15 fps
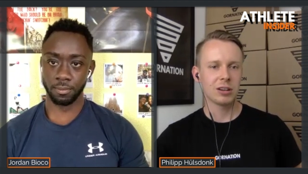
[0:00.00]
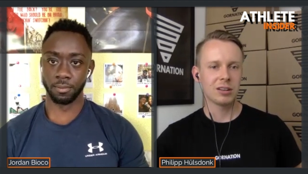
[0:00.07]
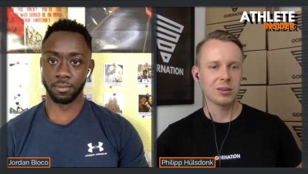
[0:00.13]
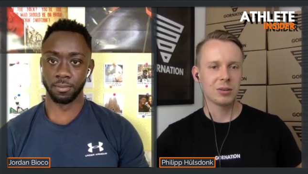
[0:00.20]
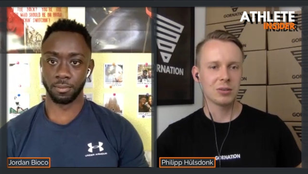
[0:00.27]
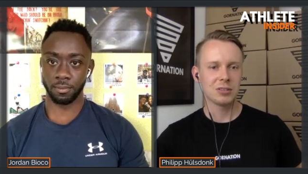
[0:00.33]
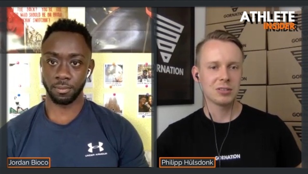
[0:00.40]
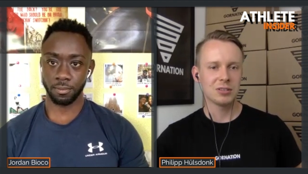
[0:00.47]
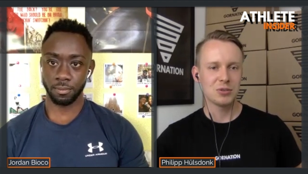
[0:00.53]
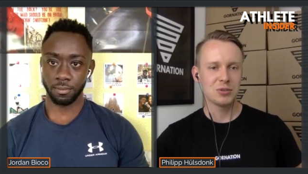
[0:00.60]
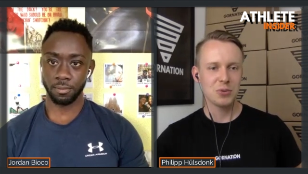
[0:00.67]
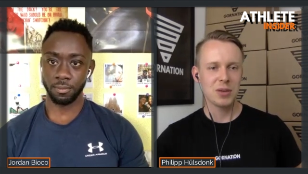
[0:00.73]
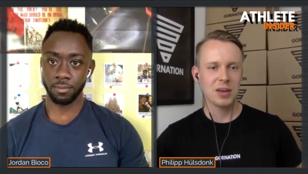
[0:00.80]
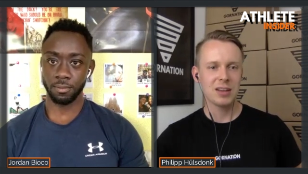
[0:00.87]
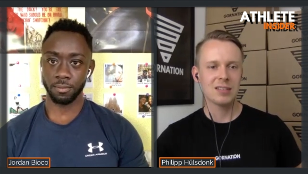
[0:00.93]
Speaker 1: it out,
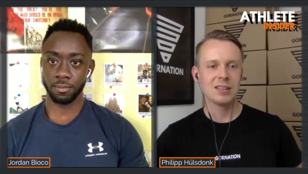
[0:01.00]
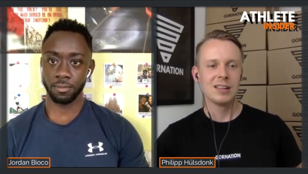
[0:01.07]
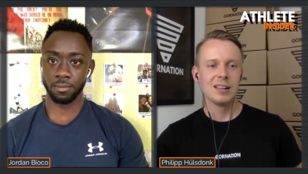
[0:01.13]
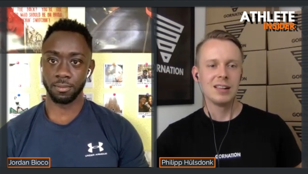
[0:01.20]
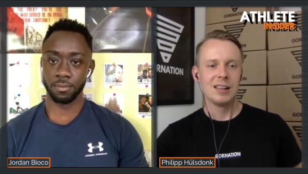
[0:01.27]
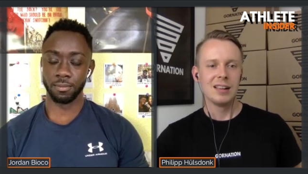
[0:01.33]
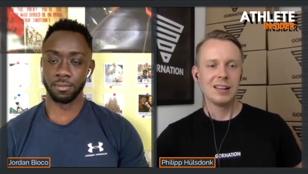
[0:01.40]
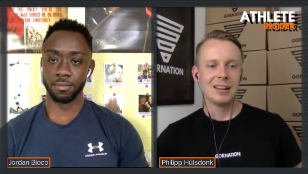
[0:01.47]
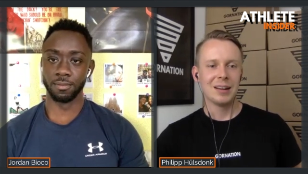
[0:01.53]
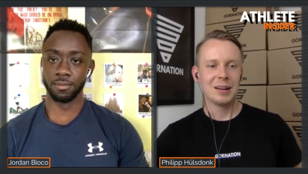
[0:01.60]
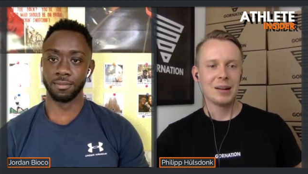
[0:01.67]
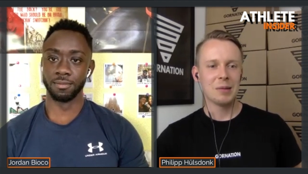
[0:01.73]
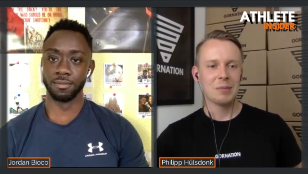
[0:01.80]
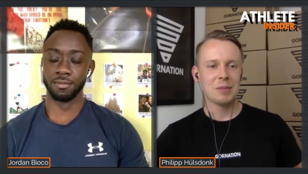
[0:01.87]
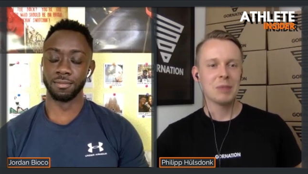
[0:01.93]
do that.
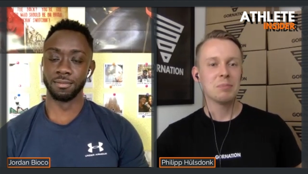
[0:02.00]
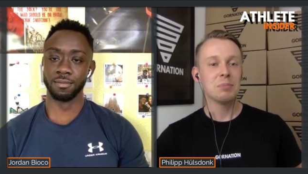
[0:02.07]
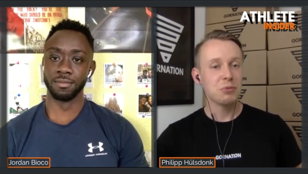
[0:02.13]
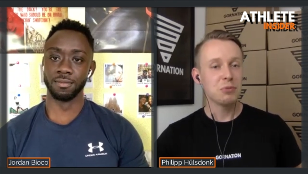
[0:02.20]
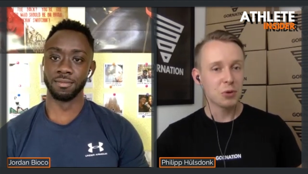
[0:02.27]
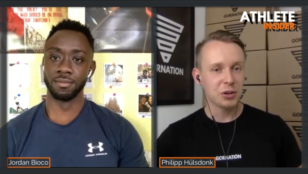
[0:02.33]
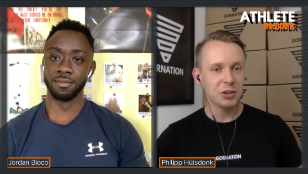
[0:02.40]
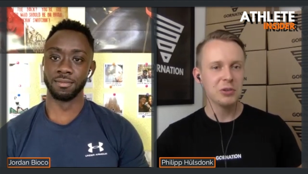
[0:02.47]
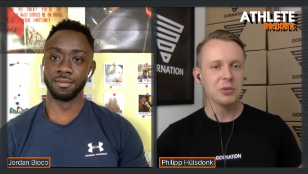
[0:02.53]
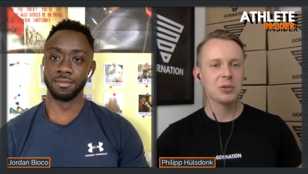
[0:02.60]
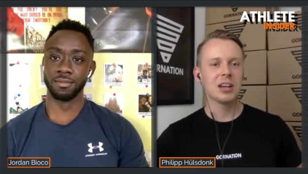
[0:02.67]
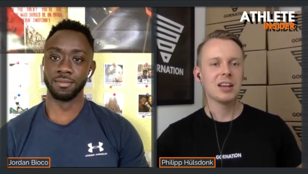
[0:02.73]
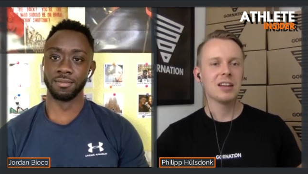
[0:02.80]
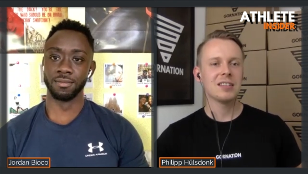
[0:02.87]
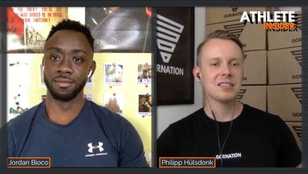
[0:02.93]
Um, and before you
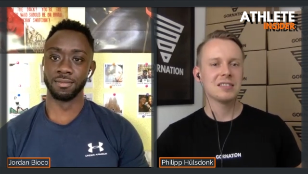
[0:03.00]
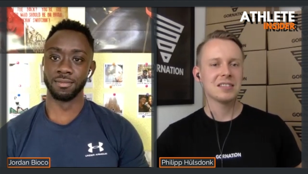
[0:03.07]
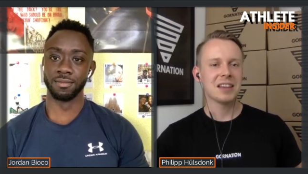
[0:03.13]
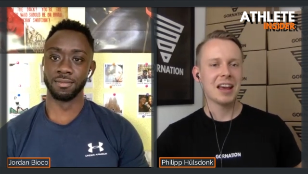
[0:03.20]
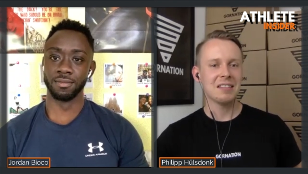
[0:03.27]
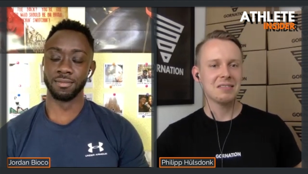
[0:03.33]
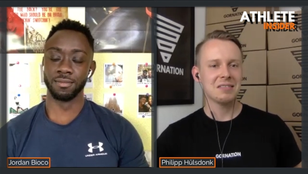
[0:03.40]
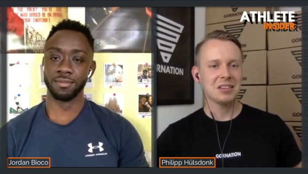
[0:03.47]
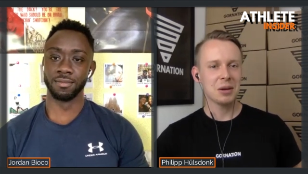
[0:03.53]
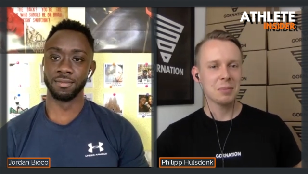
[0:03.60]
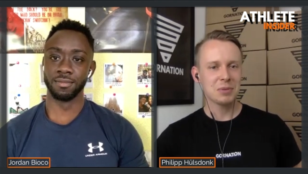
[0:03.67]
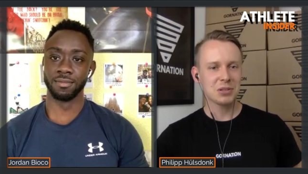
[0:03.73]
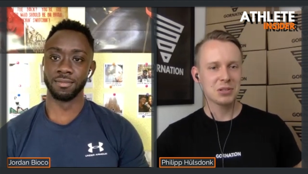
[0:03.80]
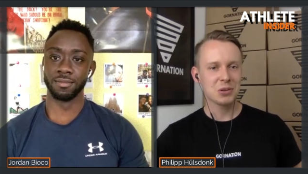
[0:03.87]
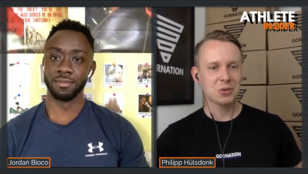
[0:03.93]
can end the
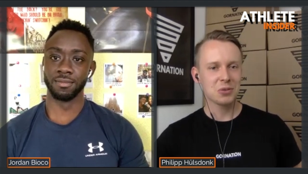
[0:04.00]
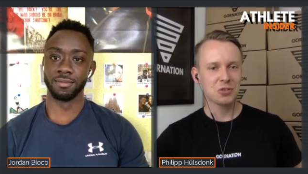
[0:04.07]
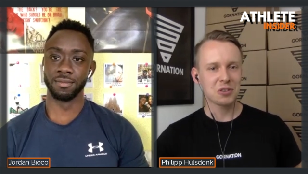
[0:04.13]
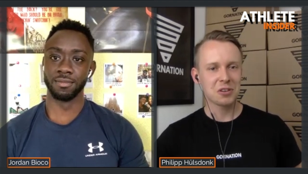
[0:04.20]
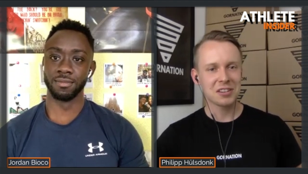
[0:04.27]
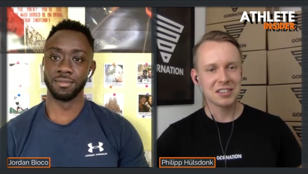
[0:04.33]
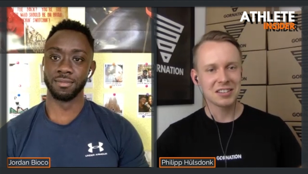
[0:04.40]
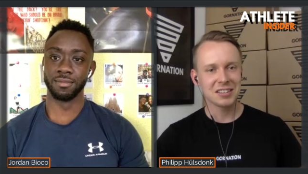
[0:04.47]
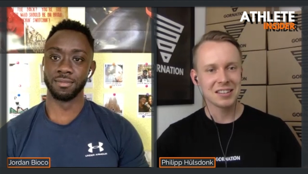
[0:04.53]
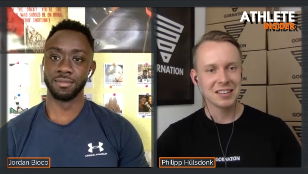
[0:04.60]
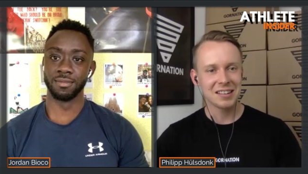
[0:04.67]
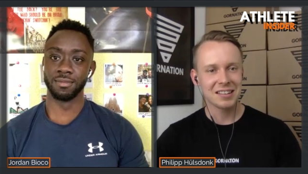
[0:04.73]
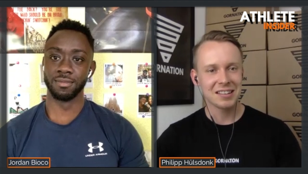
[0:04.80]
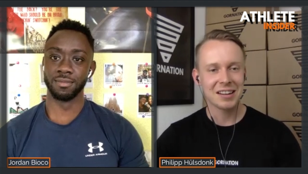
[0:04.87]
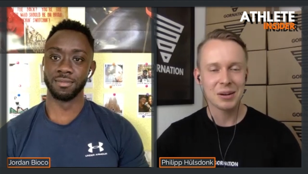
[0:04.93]
episode, Jordan,
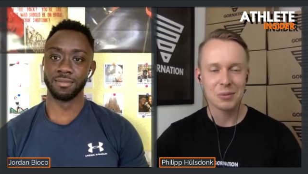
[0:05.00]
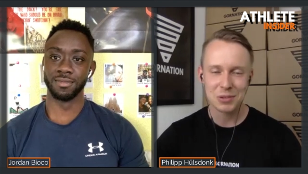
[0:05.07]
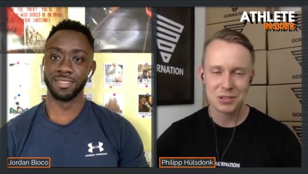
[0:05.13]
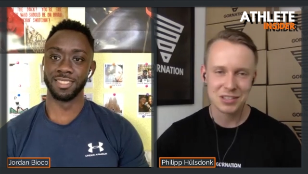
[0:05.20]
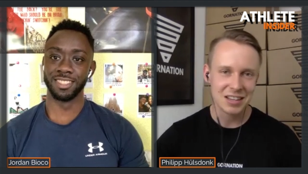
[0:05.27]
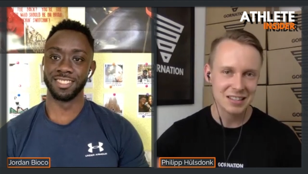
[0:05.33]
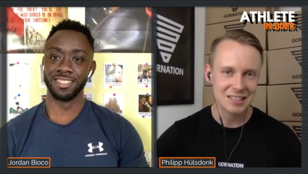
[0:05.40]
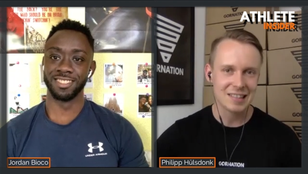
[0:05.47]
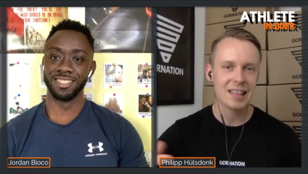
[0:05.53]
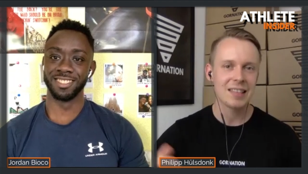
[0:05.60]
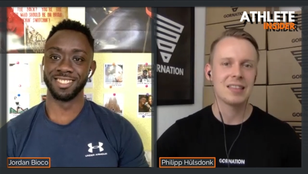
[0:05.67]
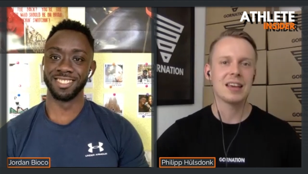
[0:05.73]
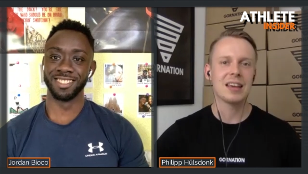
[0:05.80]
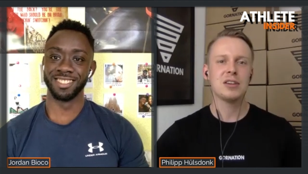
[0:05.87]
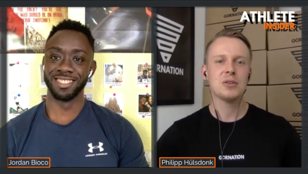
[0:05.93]
uh, I will say th
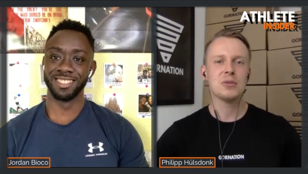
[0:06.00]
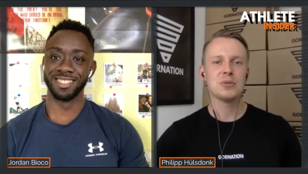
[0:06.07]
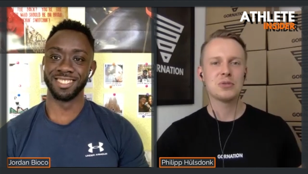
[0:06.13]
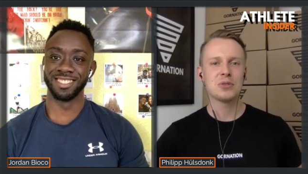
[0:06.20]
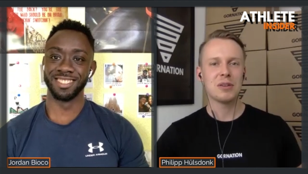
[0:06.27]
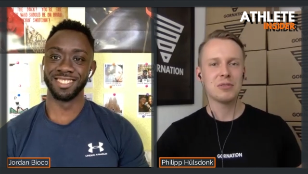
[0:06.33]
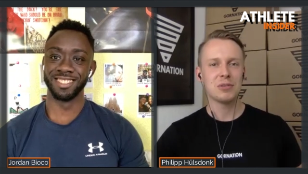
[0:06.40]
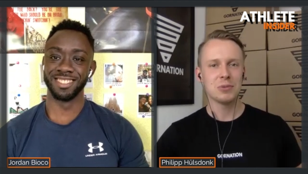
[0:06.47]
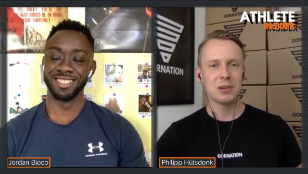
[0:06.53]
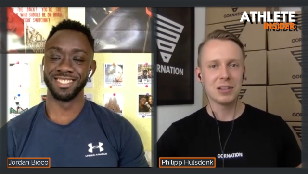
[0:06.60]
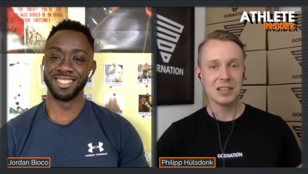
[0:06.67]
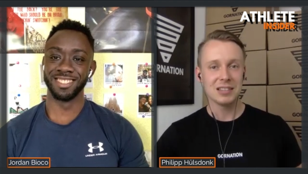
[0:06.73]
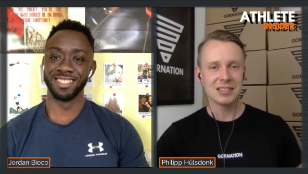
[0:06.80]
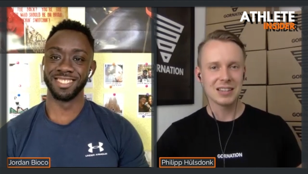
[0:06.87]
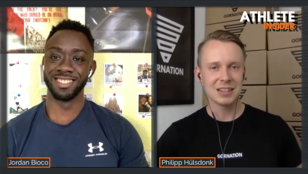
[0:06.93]
thank you to everyone
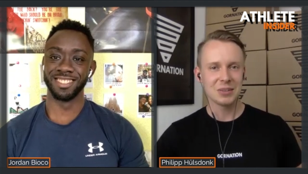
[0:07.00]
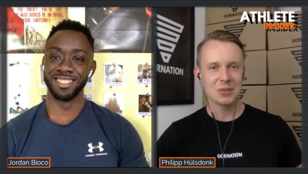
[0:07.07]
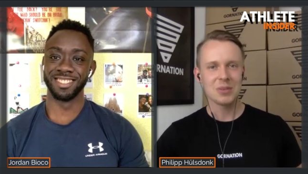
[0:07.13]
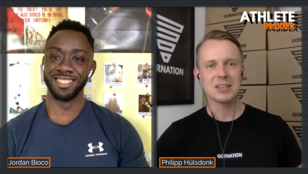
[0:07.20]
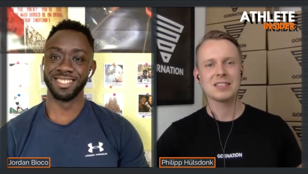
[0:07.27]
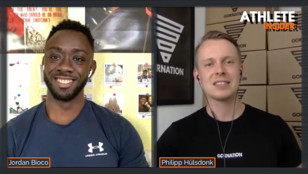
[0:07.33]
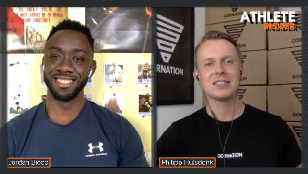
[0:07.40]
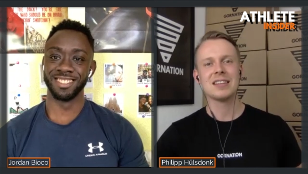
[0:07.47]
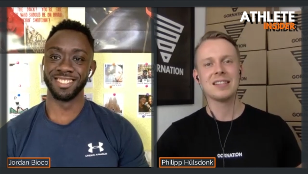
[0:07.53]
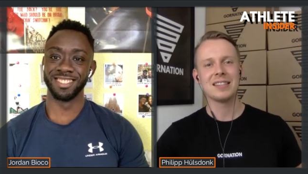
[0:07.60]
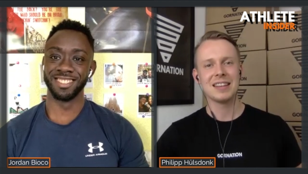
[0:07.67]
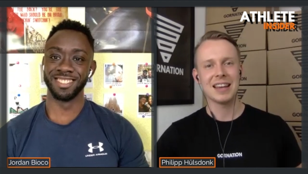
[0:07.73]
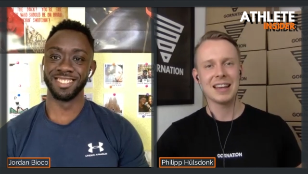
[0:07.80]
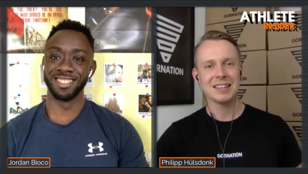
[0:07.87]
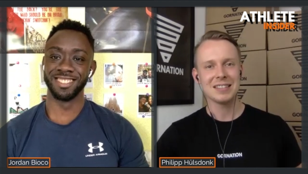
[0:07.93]
listening to this till
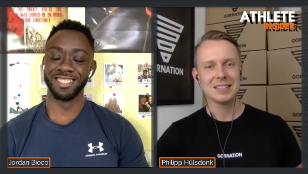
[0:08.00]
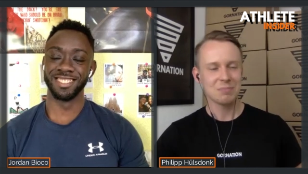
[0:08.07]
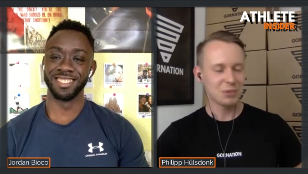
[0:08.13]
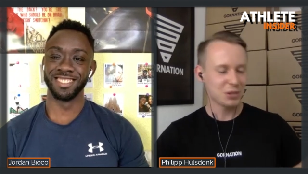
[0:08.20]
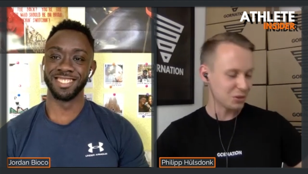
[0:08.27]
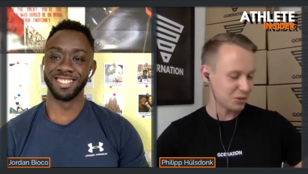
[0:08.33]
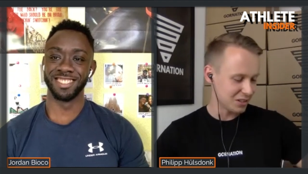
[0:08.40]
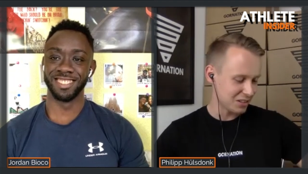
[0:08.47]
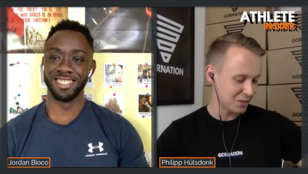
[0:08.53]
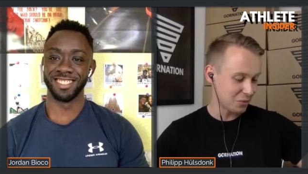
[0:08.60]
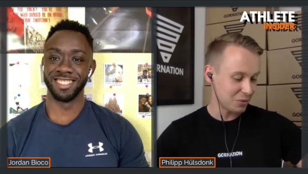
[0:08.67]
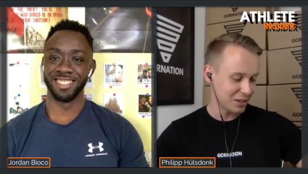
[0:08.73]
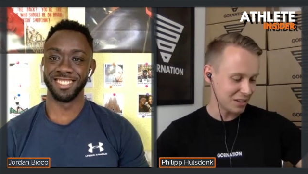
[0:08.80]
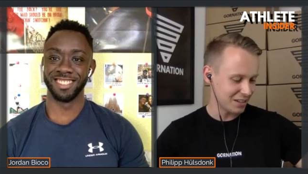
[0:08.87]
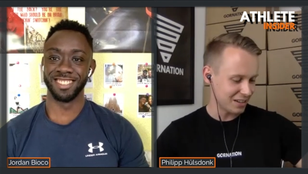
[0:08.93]
the end because it's
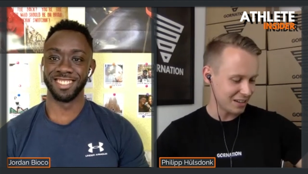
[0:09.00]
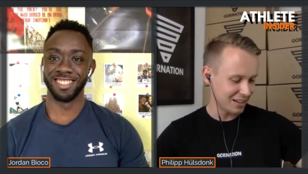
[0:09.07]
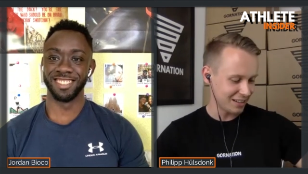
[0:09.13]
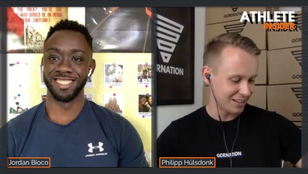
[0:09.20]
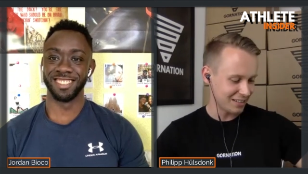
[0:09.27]
already like